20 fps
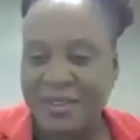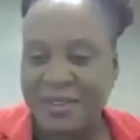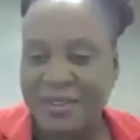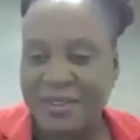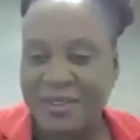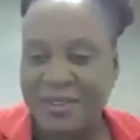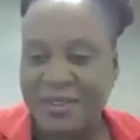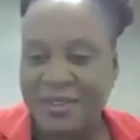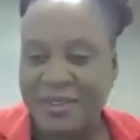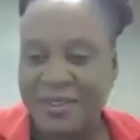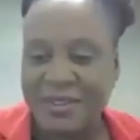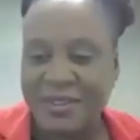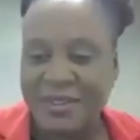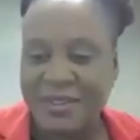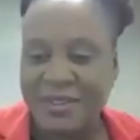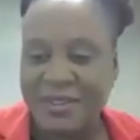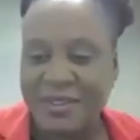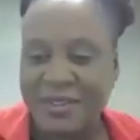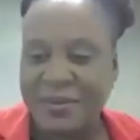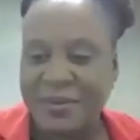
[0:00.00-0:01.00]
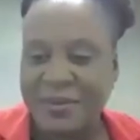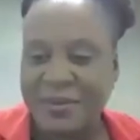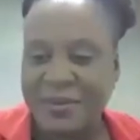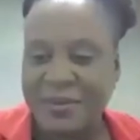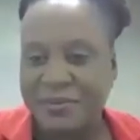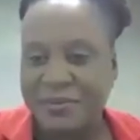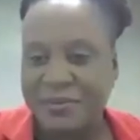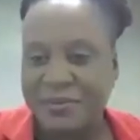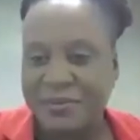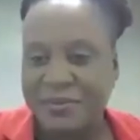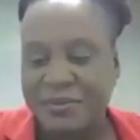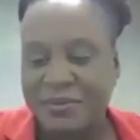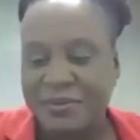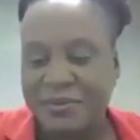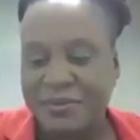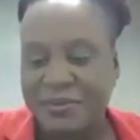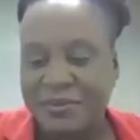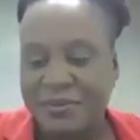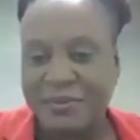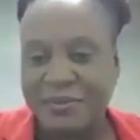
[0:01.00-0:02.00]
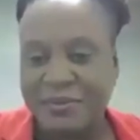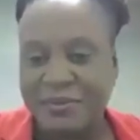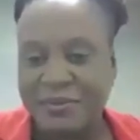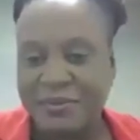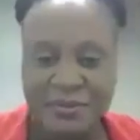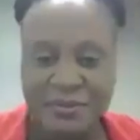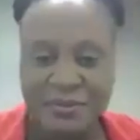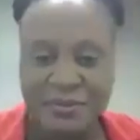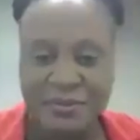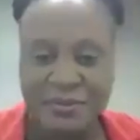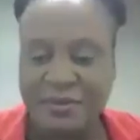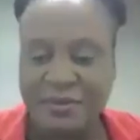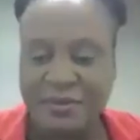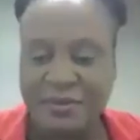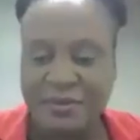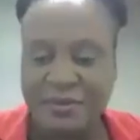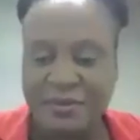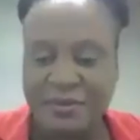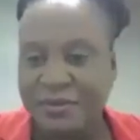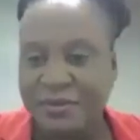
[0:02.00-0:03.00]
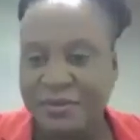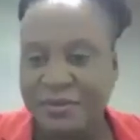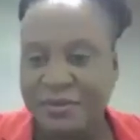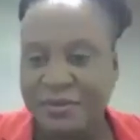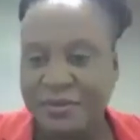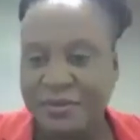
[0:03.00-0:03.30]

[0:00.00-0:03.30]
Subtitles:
(silent)